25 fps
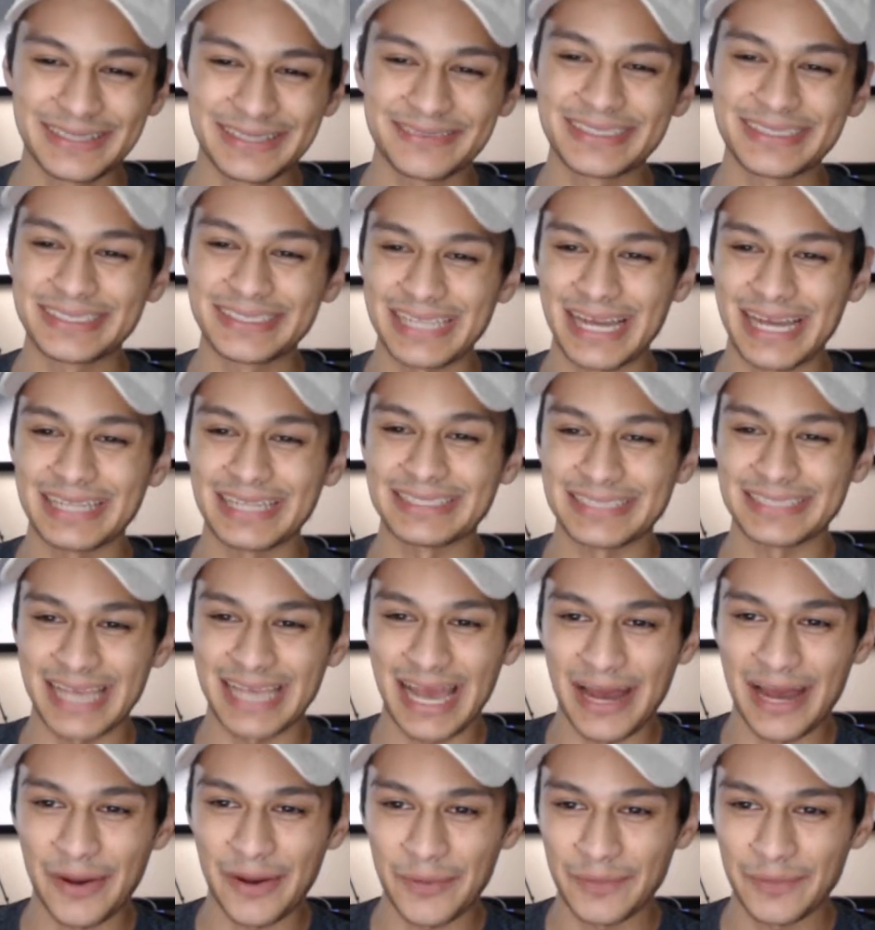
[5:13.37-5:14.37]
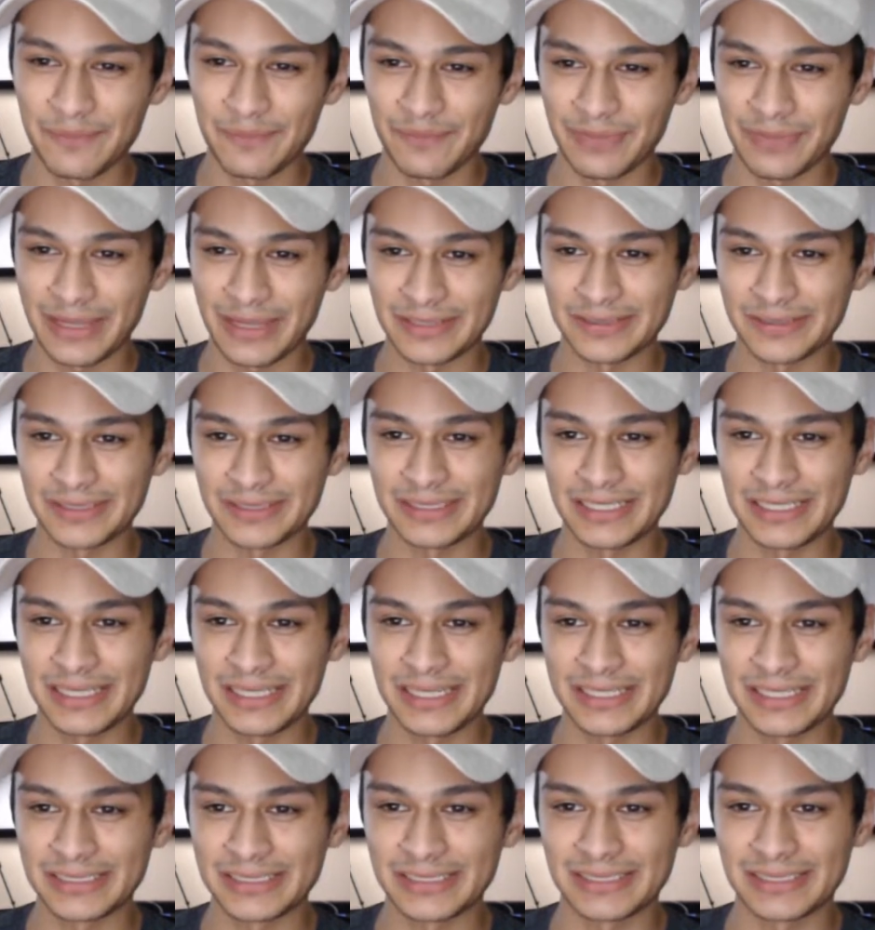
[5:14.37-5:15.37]
of stands out. As you
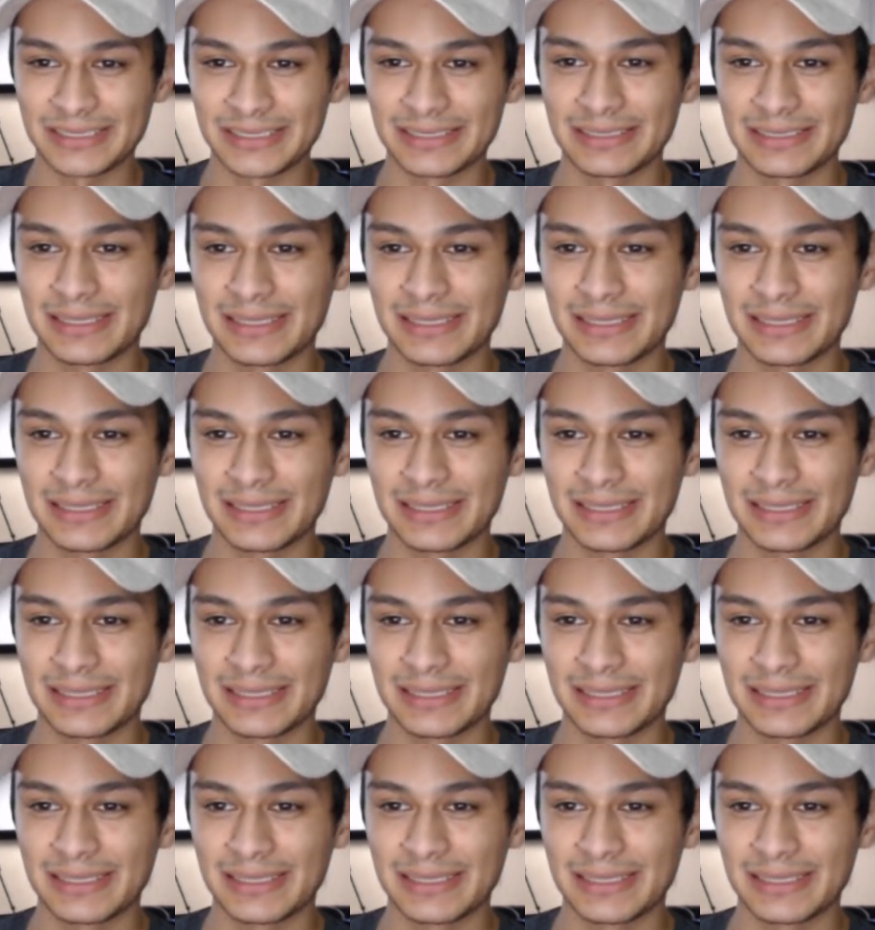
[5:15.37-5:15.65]
see, it's